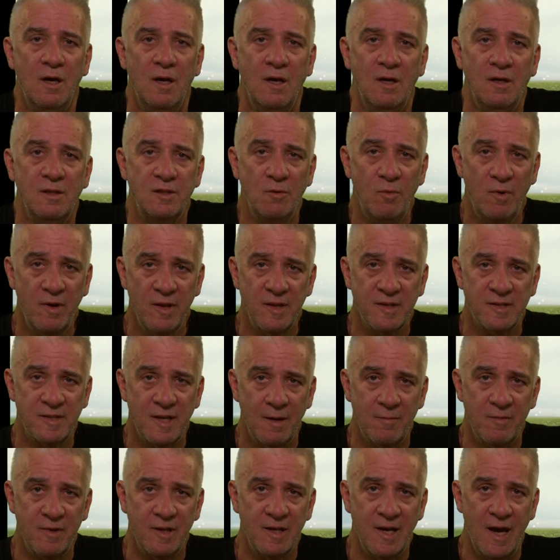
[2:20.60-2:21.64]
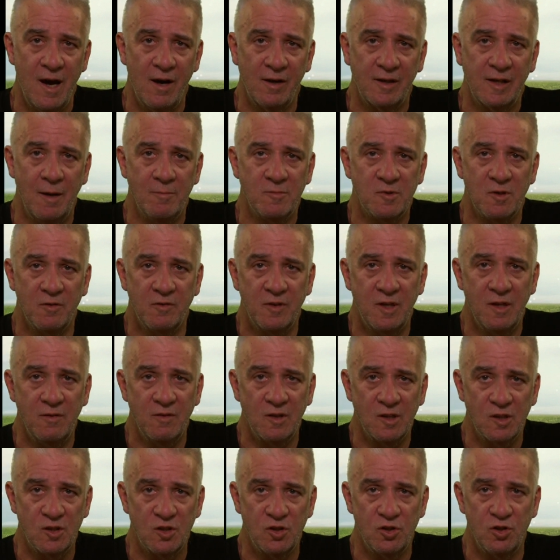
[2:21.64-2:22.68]
So what are some of the outcomes of
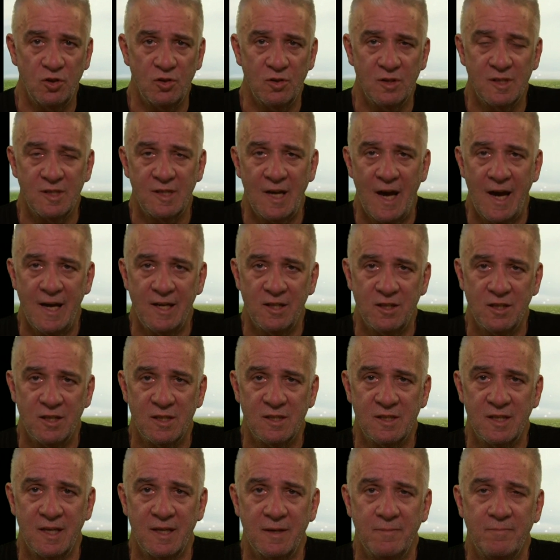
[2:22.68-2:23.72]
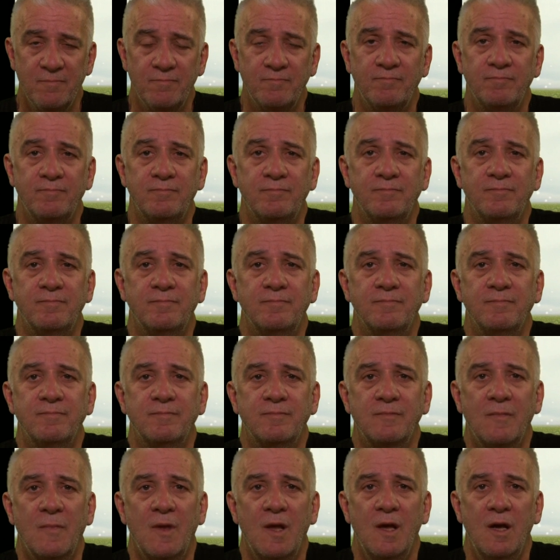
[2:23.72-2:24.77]
giving students agency?
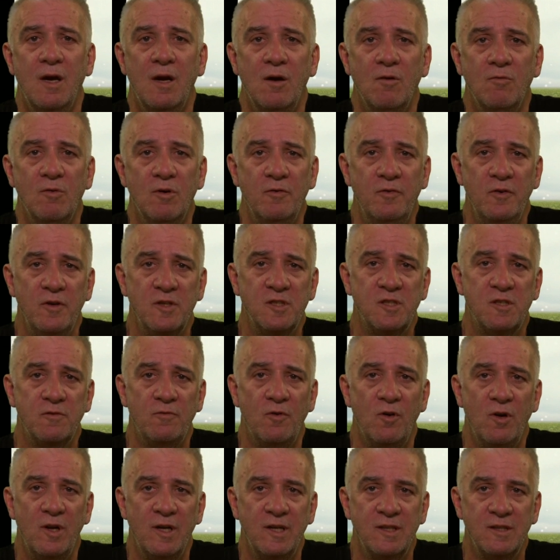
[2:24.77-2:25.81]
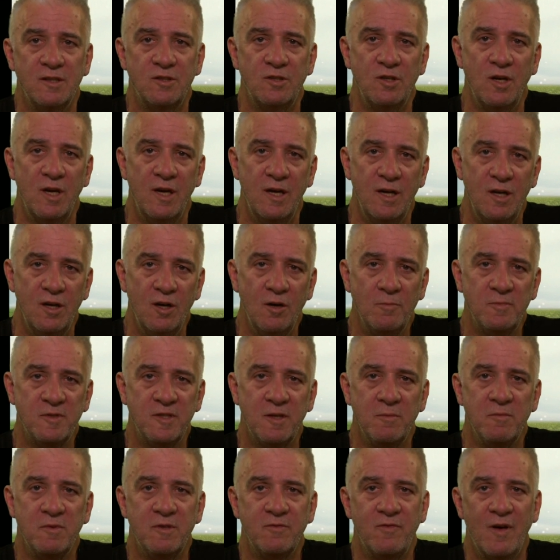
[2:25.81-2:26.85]
Well, first of all, it helps
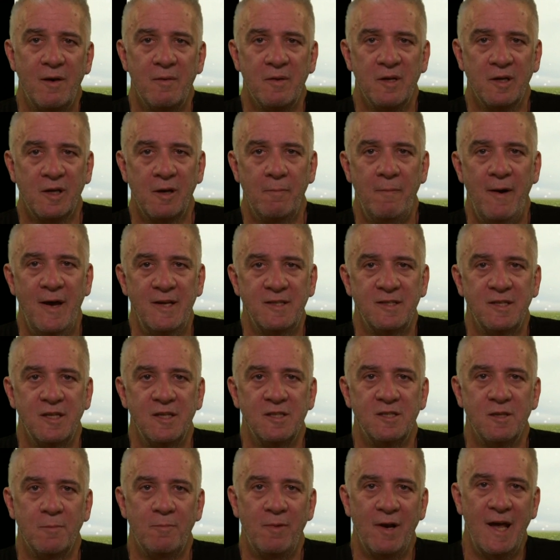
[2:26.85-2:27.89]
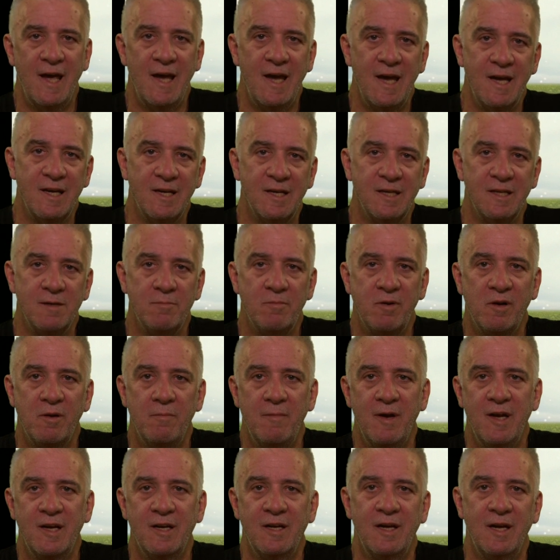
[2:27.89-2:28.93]
them develop the capacity to plan and
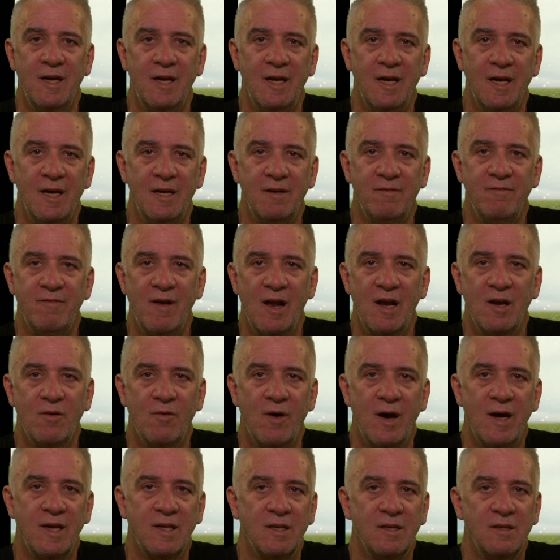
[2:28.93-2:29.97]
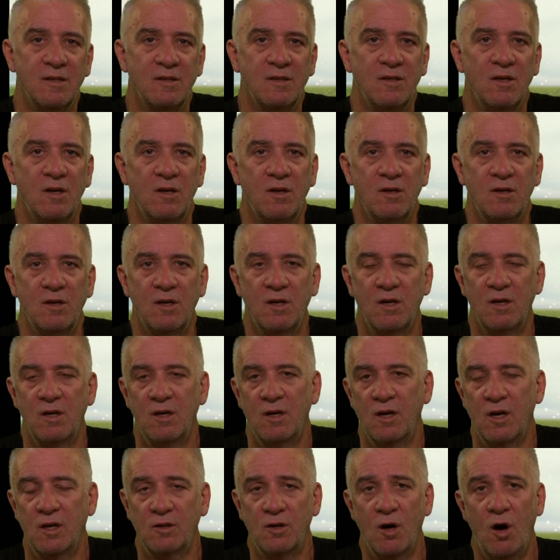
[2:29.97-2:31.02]
implement and evaluate
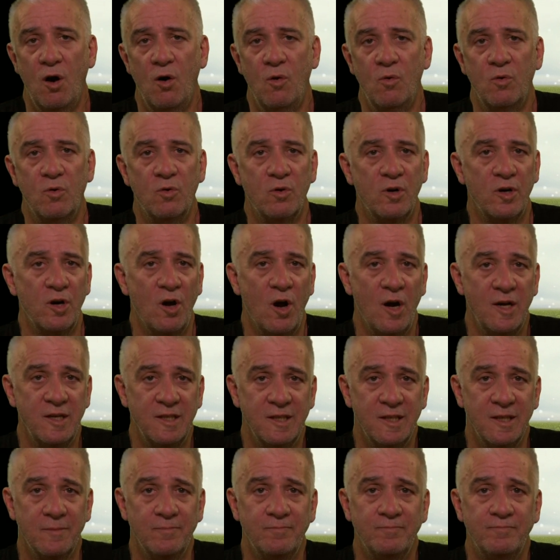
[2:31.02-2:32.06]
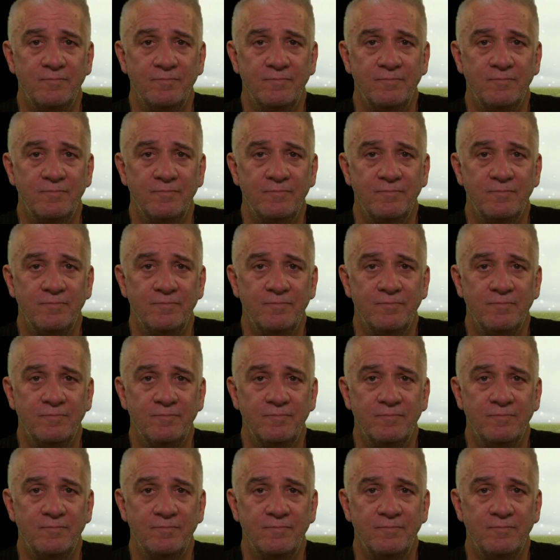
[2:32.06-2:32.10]
a goal or an idea.